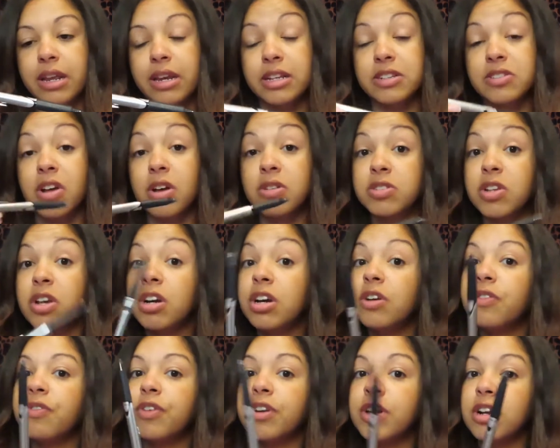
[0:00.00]
It's also
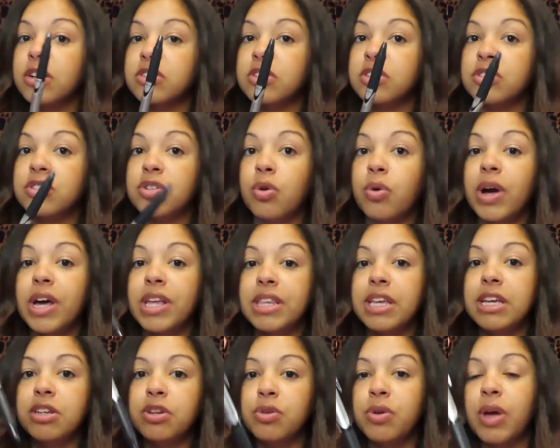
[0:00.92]
good for nursing school, and
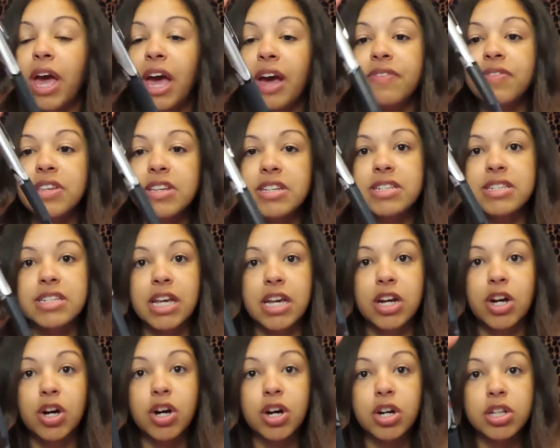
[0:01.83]
they do have these
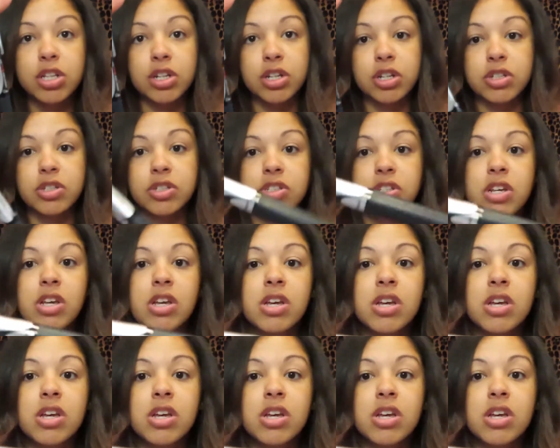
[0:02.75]
in colors.